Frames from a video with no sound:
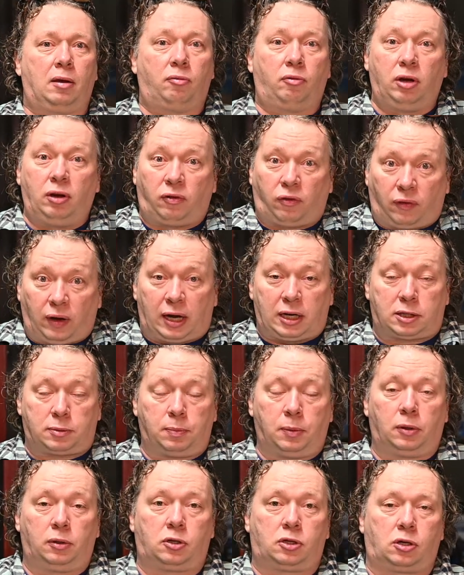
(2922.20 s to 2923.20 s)

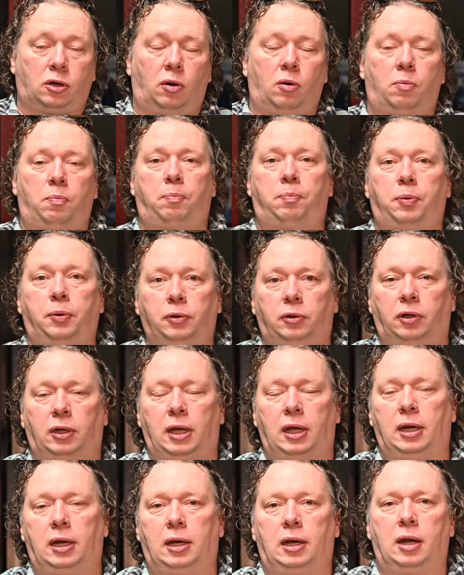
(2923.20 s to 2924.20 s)
Refreshment, so put
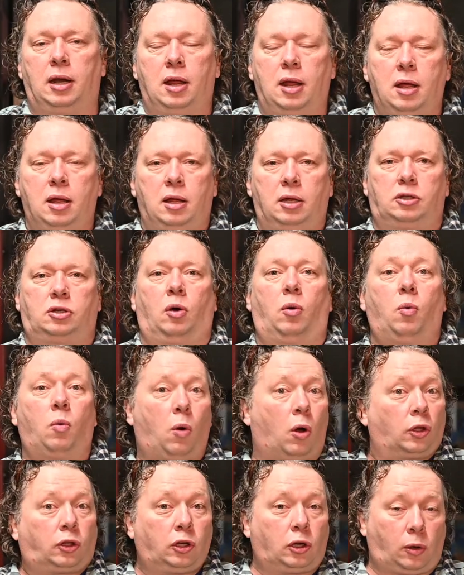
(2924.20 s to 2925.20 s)
in
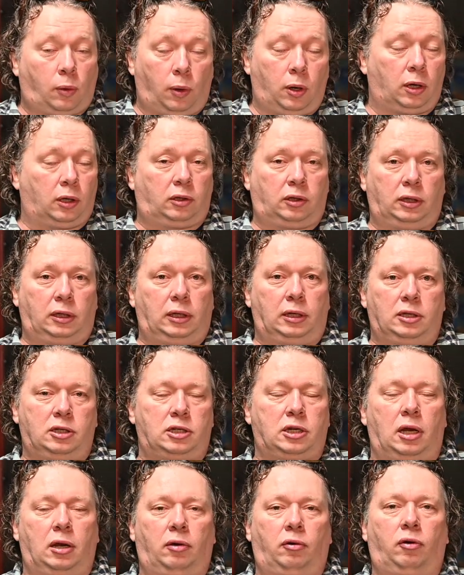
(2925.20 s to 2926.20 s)
water quality in
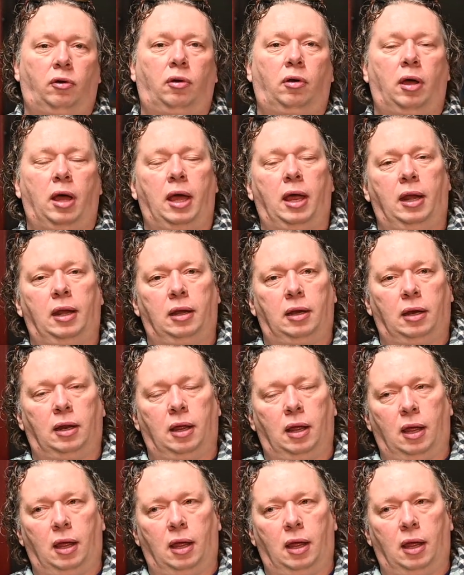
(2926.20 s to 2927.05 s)
general, and